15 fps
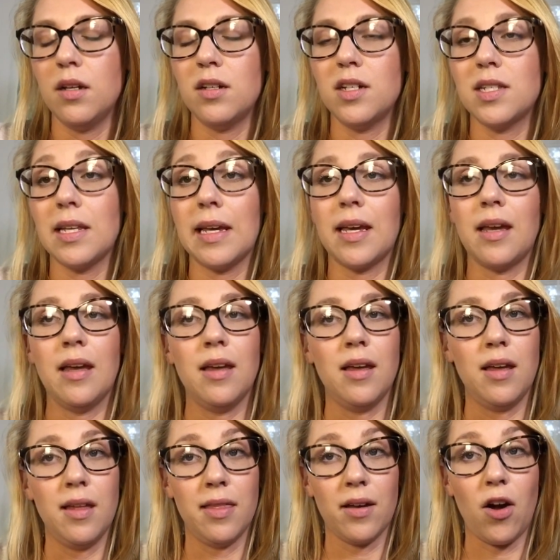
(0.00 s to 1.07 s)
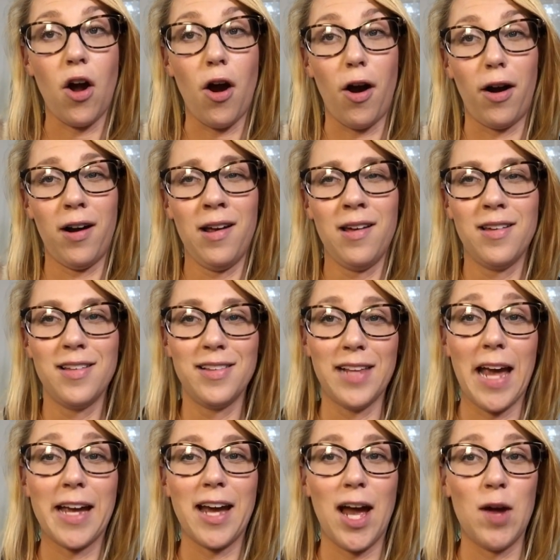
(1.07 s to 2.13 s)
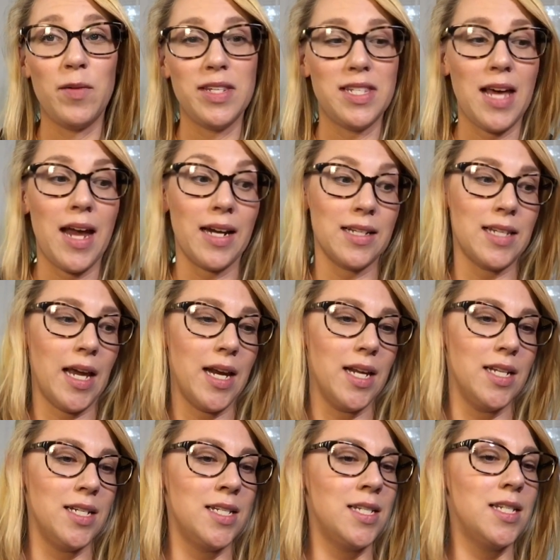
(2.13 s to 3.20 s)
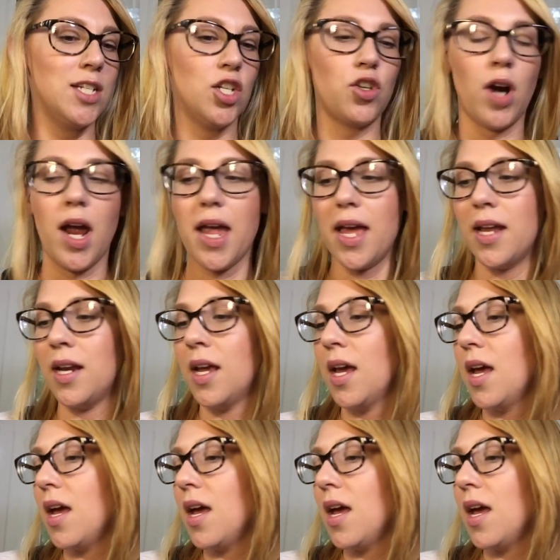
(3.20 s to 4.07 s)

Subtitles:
just like in the car, like I was that excited to try it.